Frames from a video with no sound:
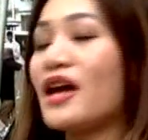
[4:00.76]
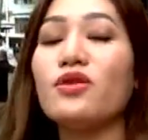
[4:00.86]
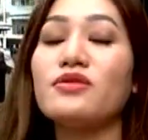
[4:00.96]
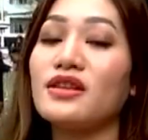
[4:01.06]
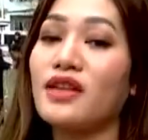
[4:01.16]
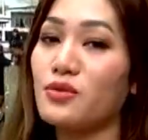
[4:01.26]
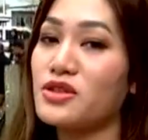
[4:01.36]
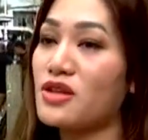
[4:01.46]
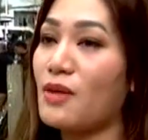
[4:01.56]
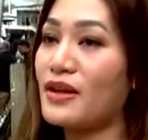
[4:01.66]
I don't think they
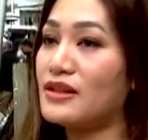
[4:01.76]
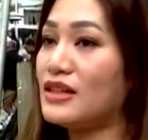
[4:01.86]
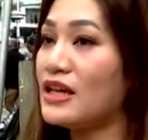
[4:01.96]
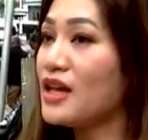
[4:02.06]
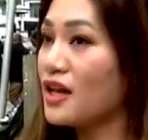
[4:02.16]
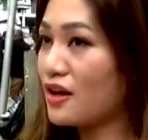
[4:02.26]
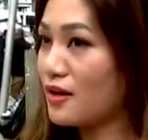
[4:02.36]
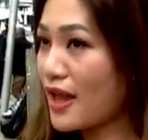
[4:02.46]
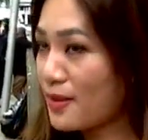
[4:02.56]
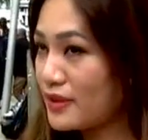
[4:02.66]
would stop at the
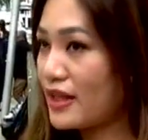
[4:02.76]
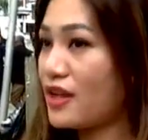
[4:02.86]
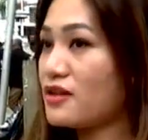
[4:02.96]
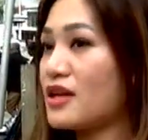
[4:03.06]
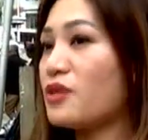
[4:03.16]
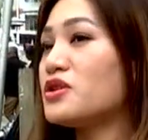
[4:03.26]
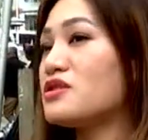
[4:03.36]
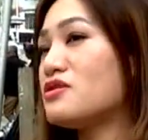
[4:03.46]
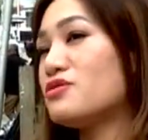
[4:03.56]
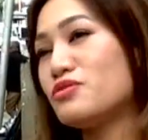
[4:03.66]
MLA. They would
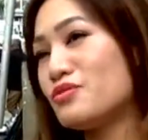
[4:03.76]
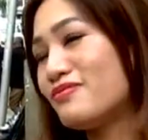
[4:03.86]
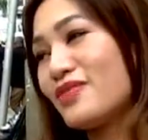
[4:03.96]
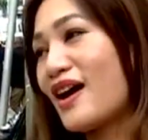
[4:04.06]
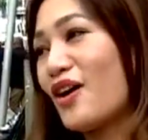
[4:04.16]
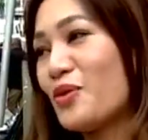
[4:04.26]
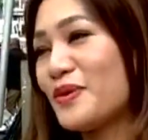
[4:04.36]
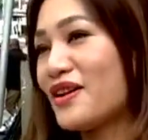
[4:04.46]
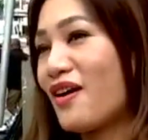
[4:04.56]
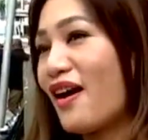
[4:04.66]

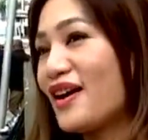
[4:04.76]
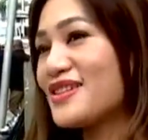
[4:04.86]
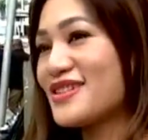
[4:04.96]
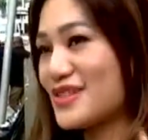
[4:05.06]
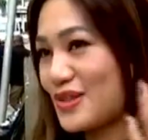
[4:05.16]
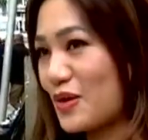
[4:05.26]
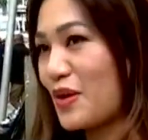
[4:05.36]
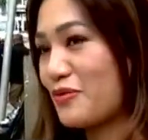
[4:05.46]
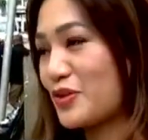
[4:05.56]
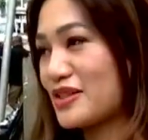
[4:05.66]
open their hearts to go
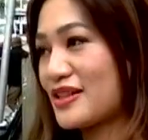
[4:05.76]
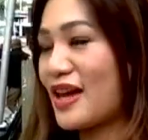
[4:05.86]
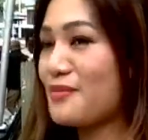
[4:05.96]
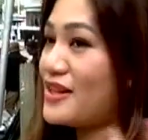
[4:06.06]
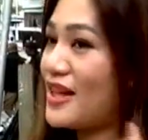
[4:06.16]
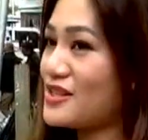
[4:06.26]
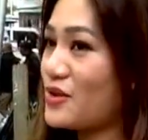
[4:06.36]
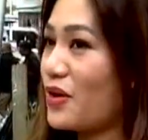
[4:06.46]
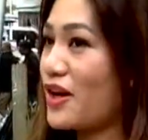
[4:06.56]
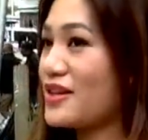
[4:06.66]
up for the cabinet
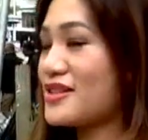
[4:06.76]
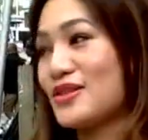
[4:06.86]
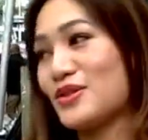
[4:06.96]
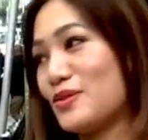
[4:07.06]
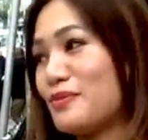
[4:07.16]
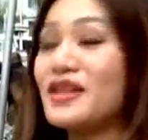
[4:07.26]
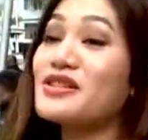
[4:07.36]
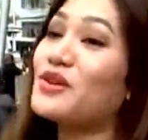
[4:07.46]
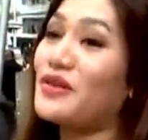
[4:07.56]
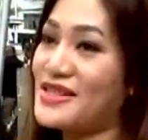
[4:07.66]
or to
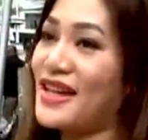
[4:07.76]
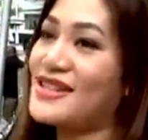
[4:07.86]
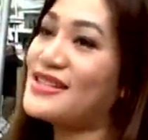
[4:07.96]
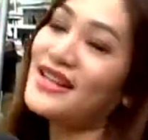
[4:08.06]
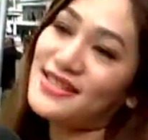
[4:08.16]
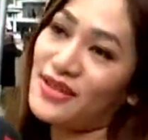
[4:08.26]
Minister of States. Let's.